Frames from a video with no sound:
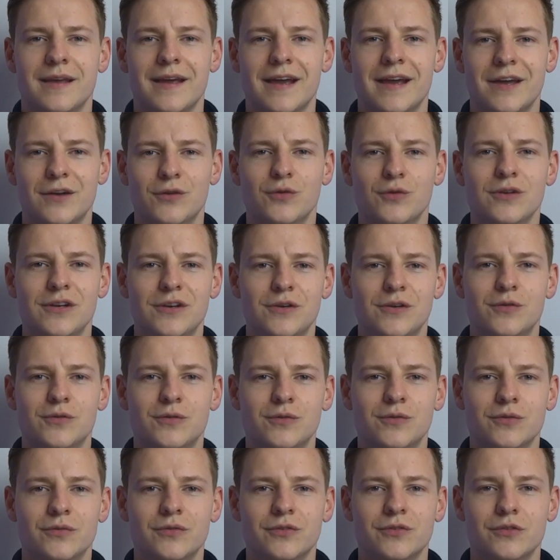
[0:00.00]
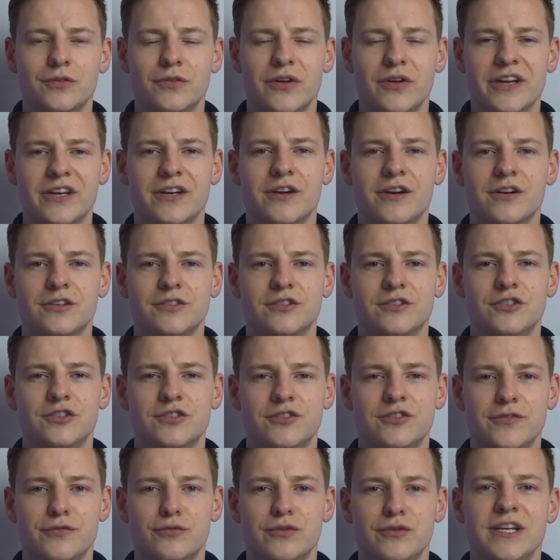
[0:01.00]
And all in all, credit cards are
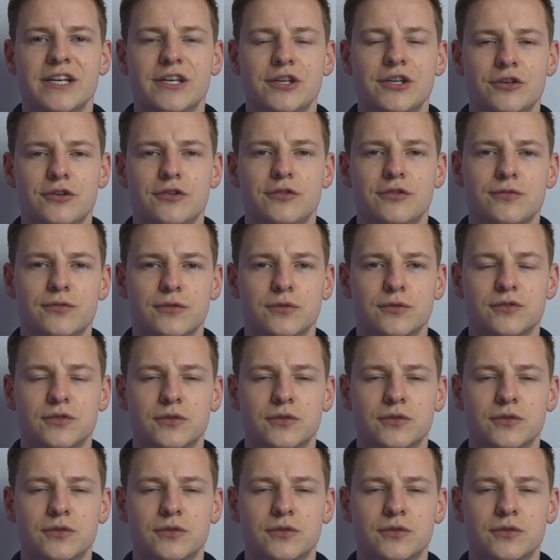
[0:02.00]
just a really useful